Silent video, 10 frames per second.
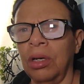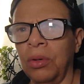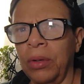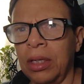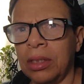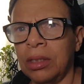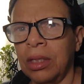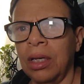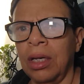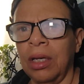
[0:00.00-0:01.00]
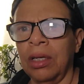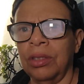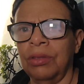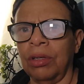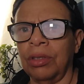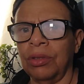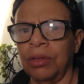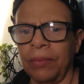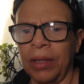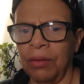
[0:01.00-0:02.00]
OS
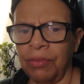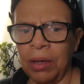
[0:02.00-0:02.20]
structure and